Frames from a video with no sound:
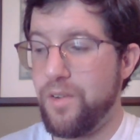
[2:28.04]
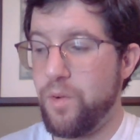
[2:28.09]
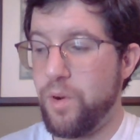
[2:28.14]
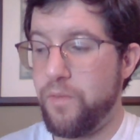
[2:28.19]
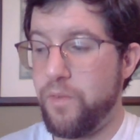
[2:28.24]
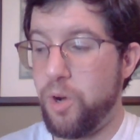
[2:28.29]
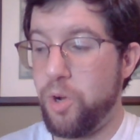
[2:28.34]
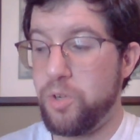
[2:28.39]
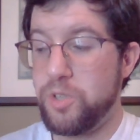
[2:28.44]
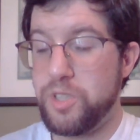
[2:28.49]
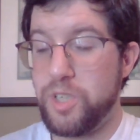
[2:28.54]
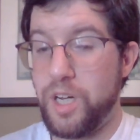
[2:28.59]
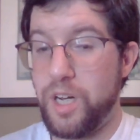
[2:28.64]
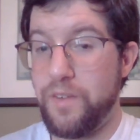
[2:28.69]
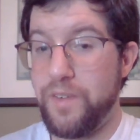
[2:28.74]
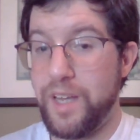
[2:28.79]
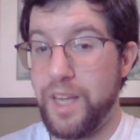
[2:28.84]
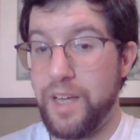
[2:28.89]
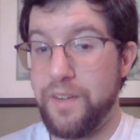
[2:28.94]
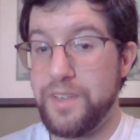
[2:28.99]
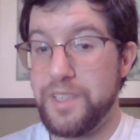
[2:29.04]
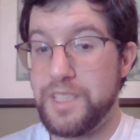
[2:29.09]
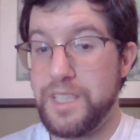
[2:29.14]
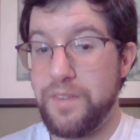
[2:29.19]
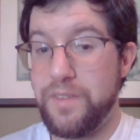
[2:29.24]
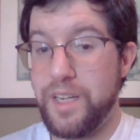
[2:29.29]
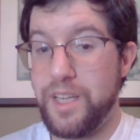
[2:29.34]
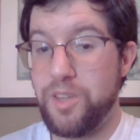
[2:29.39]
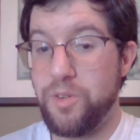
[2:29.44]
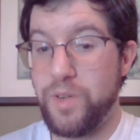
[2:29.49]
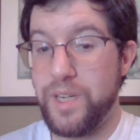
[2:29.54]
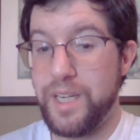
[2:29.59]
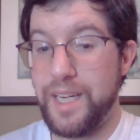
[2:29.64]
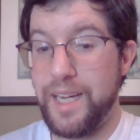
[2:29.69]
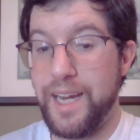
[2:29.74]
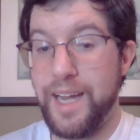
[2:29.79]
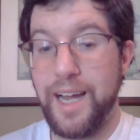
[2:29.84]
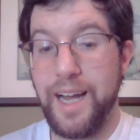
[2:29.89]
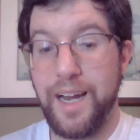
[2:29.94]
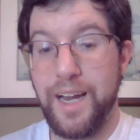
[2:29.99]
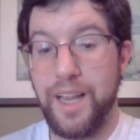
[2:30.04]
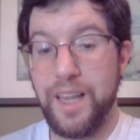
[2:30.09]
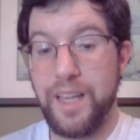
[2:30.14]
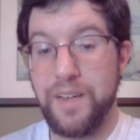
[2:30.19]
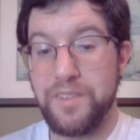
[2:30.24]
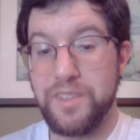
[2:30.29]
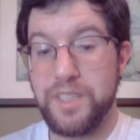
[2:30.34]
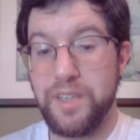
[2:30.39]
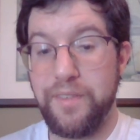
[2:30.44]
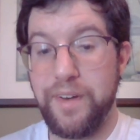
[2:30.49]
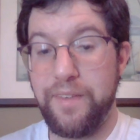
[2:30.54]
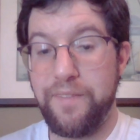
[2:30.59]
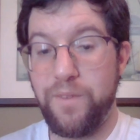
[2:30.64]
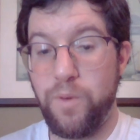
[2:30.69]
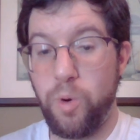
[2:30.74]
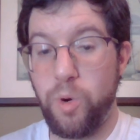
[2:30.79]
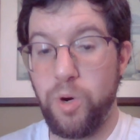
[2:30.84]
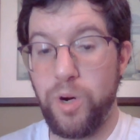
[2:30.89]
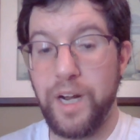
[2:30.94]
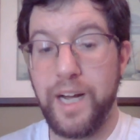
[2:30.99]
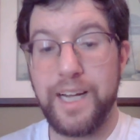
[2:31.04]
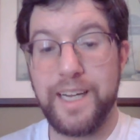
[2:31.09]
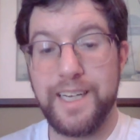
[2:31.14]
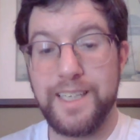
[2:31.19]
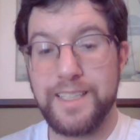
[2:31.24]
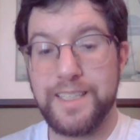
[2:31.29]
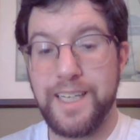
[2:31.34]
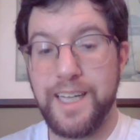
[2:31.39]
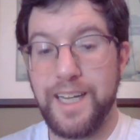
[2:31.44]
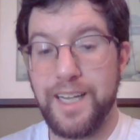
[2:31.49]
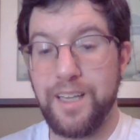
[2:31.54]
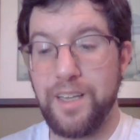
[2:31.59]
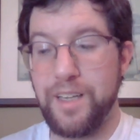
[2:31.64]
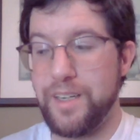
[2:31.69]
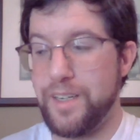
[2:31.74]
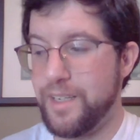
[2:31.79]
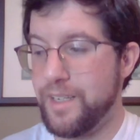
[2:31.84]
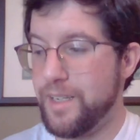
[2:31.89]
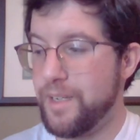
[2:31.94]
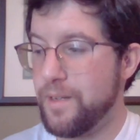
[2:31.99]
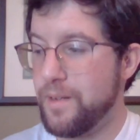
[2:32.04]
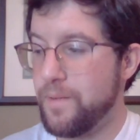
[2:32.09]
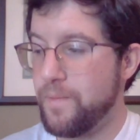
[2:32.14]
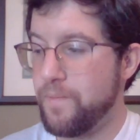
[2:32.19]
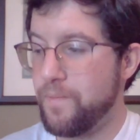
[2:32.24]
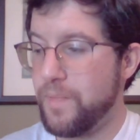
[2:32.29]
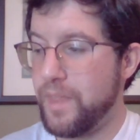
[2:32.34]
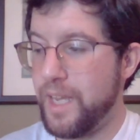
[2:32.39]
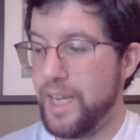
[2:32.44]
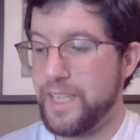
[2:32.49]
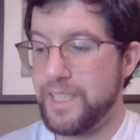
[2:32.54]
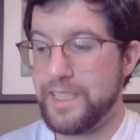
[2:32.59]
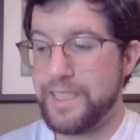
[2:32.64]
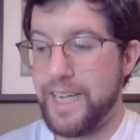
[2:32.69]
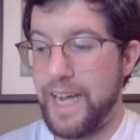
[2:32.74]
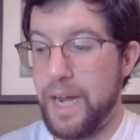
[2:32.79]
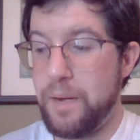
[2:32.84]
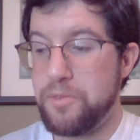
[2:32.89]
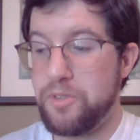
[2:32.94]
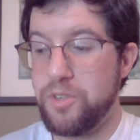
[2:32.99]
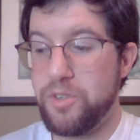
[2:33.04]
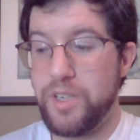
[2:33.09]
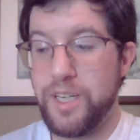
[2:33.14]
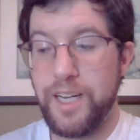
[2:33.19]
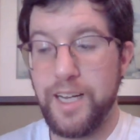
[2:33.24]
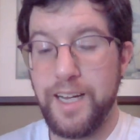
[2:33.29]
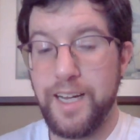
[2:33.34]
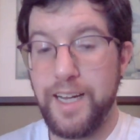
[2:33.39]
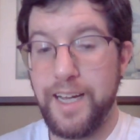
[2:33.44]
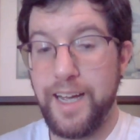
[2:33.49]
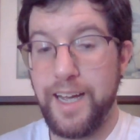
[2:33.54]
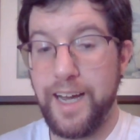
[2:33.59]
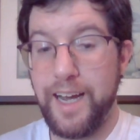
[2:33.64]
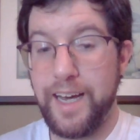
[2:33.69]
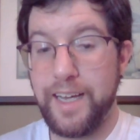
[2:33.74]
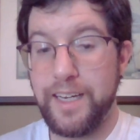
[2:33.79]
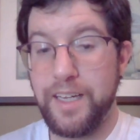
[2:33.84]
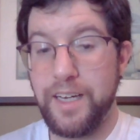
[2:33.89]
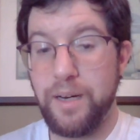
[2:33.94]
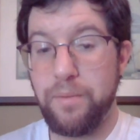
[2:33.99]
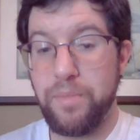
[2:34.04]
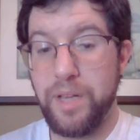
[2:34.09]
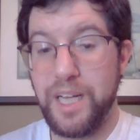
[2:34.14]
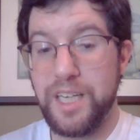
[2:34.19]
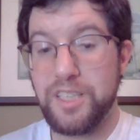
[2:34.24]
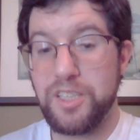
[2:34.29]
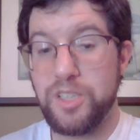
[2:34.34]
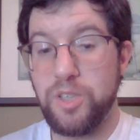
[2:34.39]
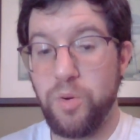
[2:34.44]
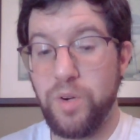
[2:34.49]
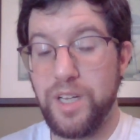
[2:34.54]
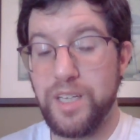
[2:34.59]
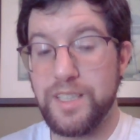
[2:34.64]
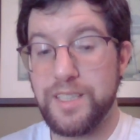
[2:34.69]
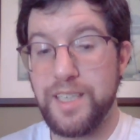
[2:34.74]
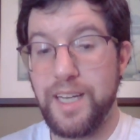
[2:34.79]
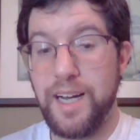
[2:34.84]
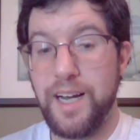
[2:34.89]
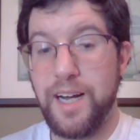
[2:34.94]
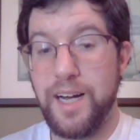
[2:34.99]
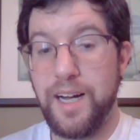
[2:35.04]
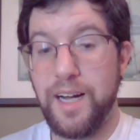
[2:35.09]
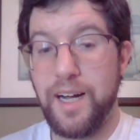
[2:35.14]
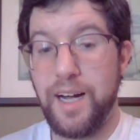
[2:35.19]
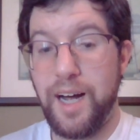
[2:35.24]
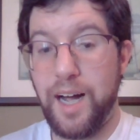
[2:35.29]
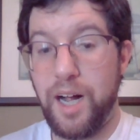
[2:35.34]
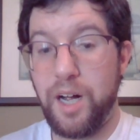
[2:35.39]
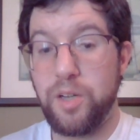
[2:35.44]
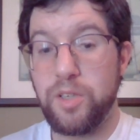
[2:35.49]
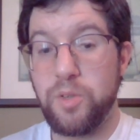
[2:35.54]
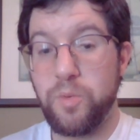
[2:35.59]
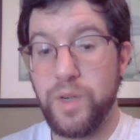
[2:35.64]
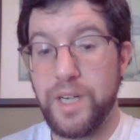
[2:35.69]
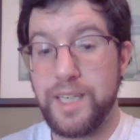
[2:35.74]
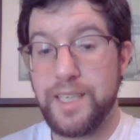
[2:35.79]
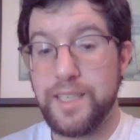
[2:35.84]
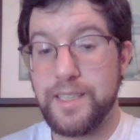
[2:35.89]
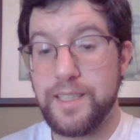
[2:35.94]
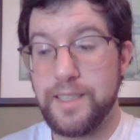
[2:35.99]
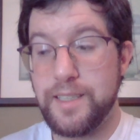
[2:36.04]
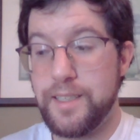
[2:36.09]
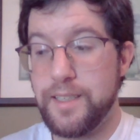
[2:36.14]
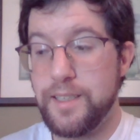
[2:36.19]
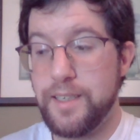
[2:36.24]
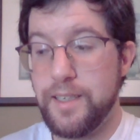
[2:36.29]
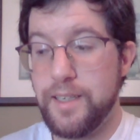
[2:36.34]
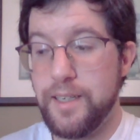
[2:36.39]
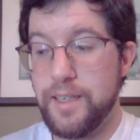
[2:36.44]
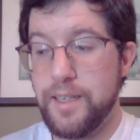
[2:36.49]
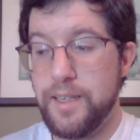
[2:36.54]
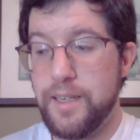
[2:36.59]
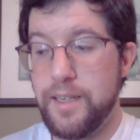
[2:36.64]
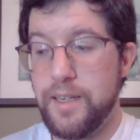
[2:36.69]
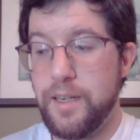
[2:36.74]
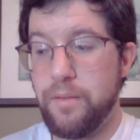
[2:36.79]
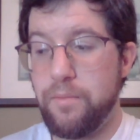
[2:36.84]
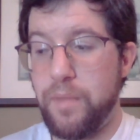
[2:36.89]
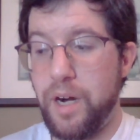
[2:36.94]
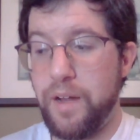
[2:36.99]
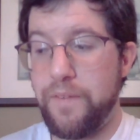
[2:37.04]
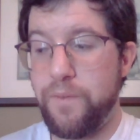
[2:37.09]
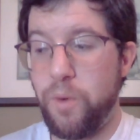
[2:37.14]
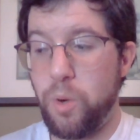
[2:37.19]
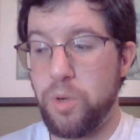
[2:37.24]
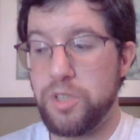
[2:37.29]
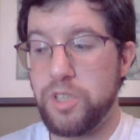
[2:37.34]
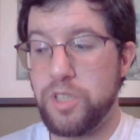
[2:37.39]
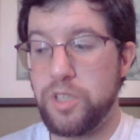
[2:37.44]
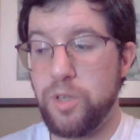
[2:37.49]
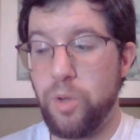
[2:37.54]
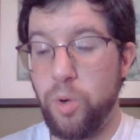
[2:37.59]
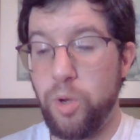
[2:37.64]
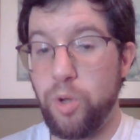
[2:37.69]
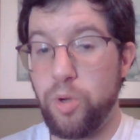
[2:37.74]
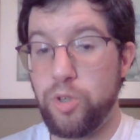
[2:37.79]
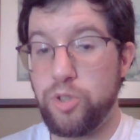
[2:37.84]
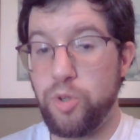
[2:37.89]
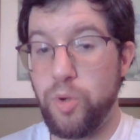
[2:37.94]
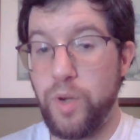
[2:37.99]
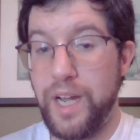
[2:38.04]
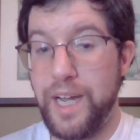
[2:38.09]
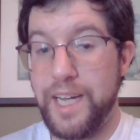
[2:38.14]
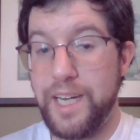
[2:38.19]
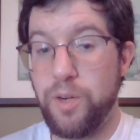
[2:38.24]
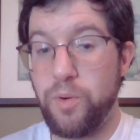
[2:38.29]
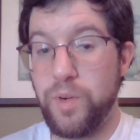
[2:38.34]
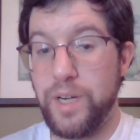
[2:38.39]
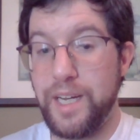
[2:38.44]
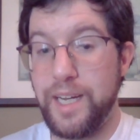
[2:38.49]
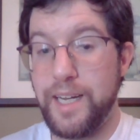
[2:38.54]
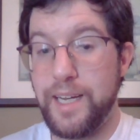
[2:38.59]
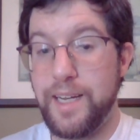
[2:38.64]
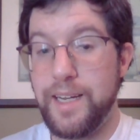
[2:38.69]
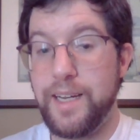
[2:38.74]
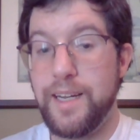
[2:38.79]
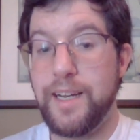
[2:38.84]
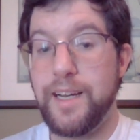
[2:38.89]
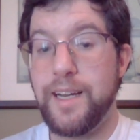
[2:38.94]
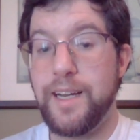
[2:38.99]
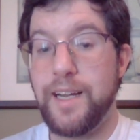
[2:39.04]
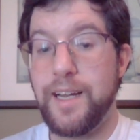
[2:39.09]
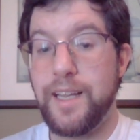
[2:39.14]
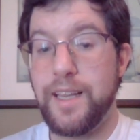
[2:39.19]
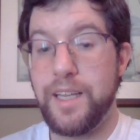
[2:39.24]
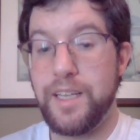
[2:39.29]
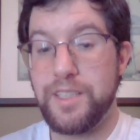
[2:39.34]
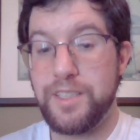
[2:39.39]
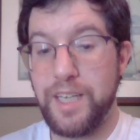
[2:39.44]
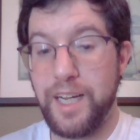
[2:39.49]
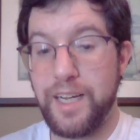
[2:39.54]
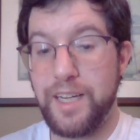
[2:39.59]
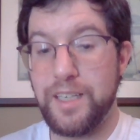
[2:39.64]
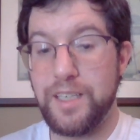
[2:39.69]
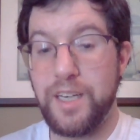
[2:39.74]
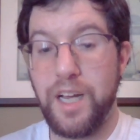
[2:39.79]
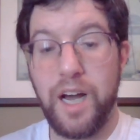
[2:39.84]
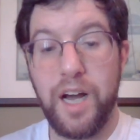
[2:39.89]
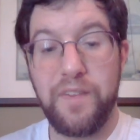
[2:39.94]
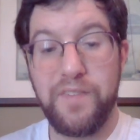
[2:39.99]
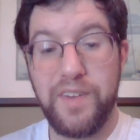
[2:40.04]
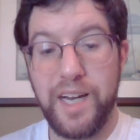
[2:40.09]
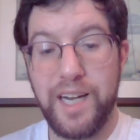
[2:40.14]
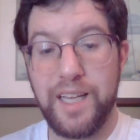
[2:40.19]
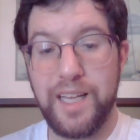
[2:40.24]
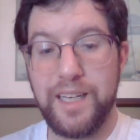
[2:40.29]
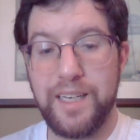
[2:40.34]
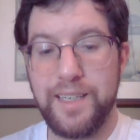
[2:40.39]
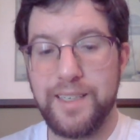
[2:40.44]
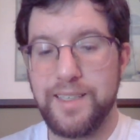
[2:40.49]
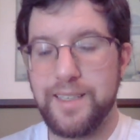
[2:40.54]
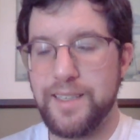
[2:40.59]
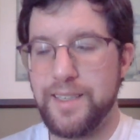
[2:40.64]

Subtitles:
revolt of 1173 and 1174 against England, was captured at a place known as Alnwick by forces loyal to Henry II of England.